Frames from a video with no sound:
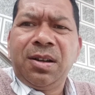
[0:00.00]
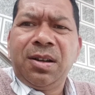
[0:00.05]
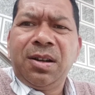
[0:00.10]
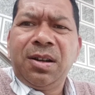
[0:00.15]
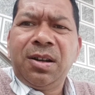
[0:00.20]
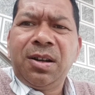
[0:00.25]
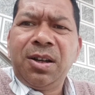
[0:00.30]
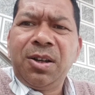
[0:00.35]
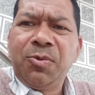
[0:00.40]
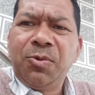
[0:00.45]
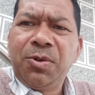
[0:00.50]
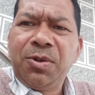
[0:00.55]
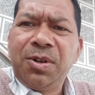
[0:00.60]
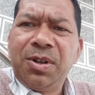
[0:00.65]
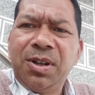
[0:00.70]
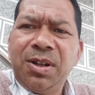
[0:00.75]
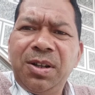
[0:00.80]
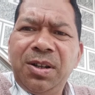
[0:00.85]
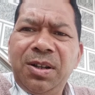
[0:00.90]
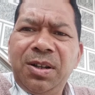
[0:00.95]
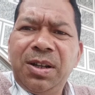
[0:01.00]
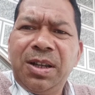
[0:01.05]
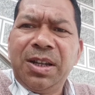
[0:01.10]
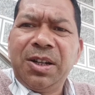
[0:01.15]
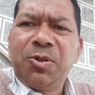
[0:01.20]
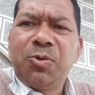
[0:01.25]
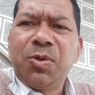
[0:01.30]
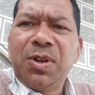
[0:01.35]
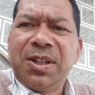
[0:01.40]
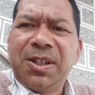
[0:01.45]
I would
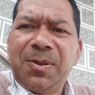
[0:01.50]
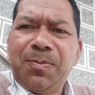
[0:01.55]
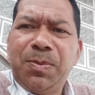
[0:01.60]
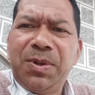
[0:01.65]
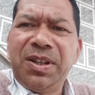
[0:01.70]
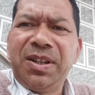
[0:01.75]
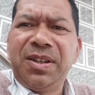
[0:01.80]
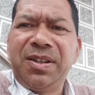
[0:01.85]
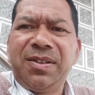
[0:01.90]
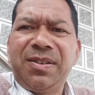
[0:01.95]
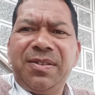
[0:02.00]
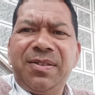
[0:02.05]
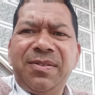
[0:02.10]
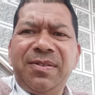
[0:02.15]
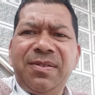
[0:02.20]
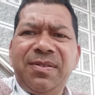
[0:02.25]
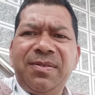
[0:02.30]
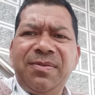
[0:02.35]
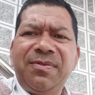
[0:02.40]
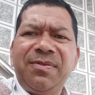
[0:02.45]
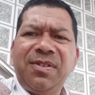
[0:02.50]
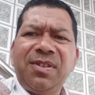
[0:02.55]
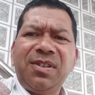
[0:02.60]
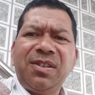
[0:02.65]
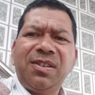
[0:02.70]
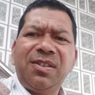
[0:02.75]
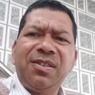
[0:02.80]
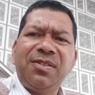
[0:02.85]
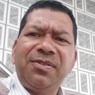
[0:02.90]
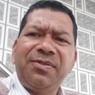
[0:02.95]
like to explain
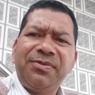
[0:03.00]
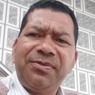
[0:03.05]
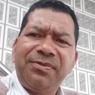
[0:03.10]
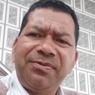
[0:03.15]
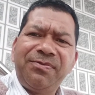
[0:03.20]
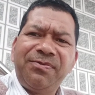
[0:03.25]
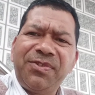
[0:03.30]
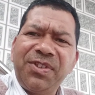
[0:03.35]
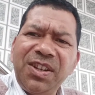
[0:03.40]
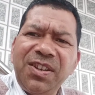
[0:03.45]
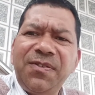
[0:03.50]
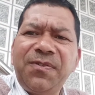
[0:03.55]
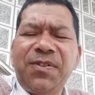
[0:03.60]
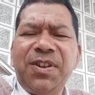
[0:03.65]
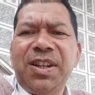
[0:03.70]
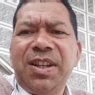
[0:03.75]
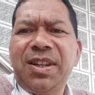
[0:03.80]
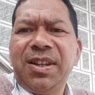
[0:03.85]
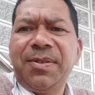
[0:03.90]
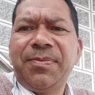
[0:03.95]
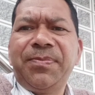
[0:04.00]
uh, briefly